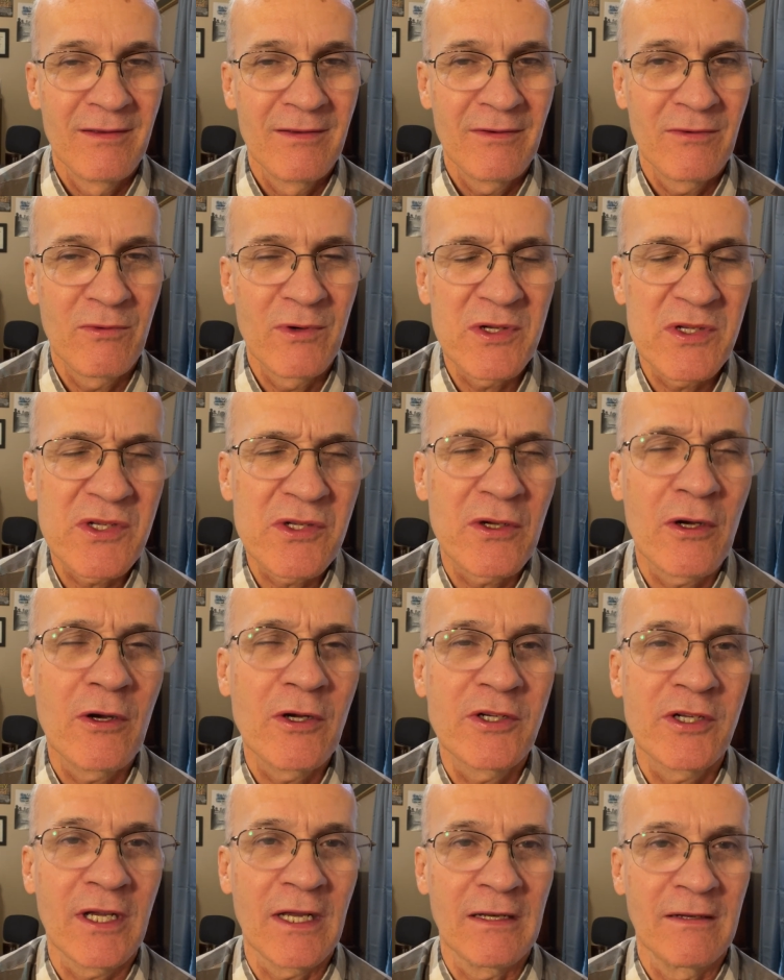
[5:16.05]
We're
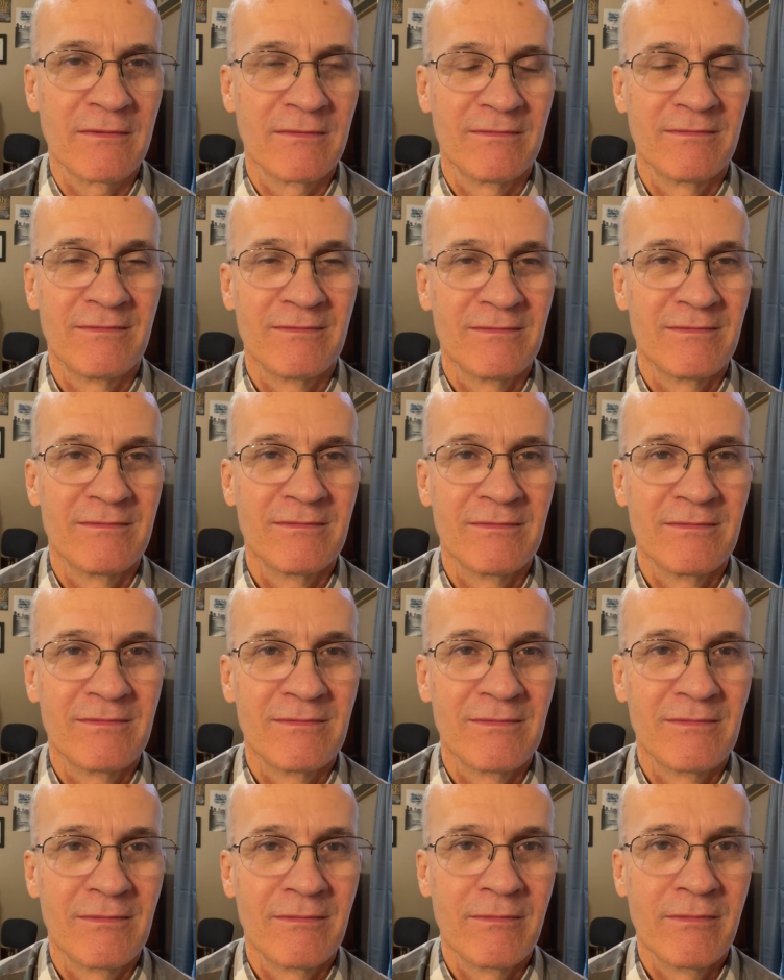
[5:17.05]
searching.
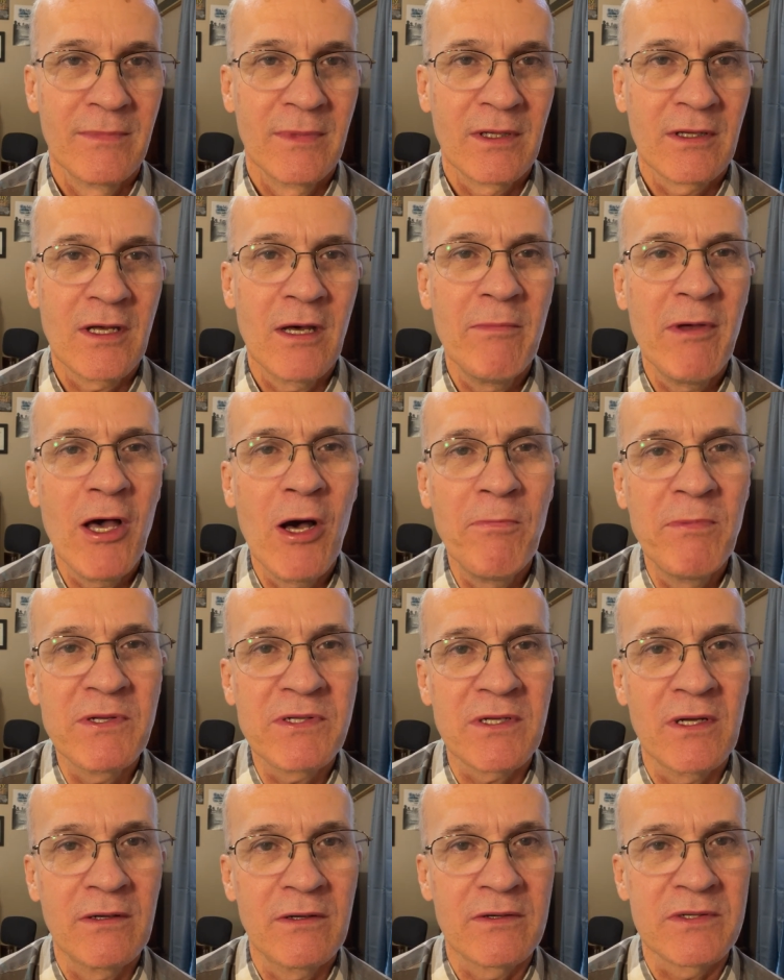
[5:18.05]
Come help
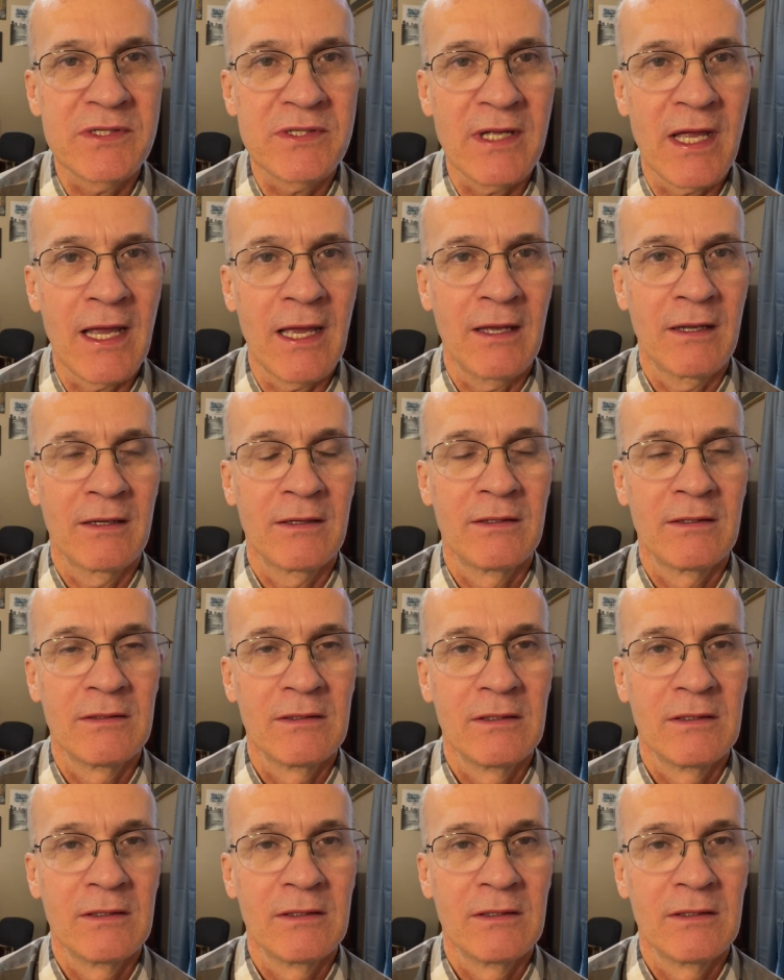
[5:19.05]
us understand.